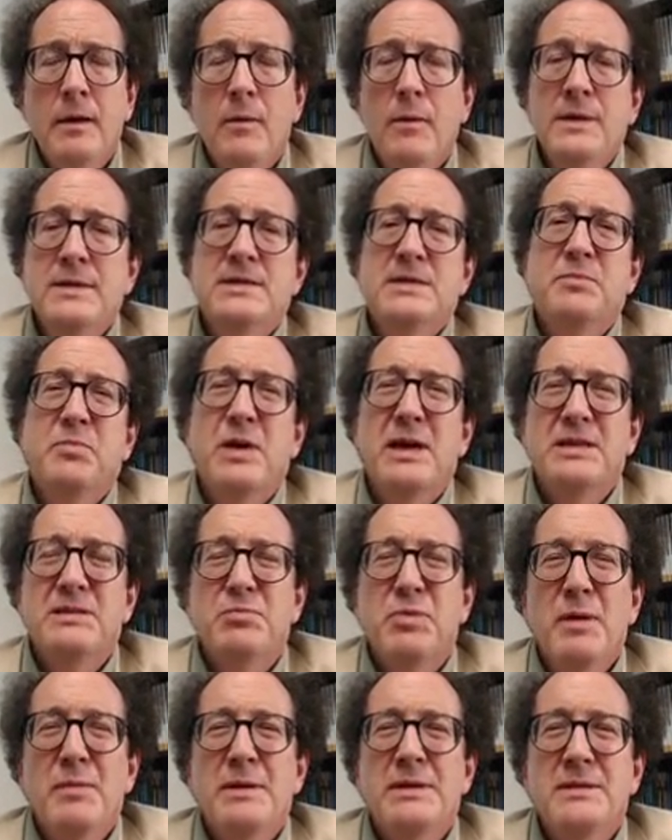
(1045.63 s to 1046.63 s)
One
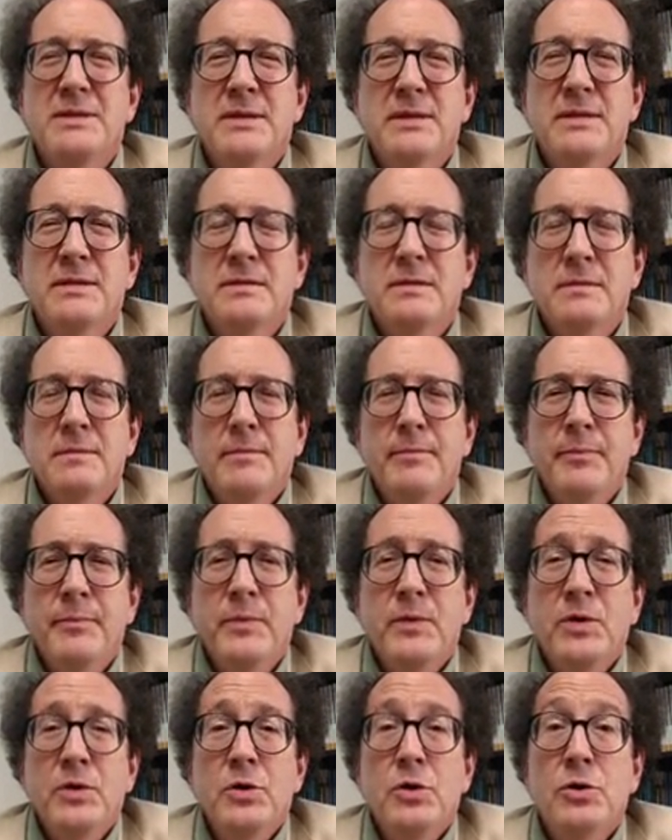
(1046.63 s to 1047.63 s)
suppressed premise is
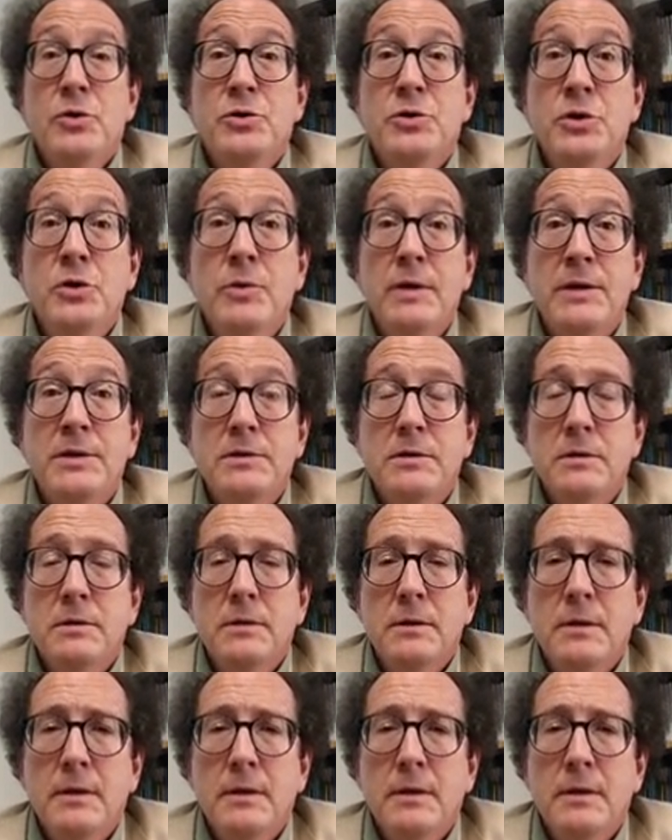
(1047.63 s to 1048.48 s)
you're Jewish.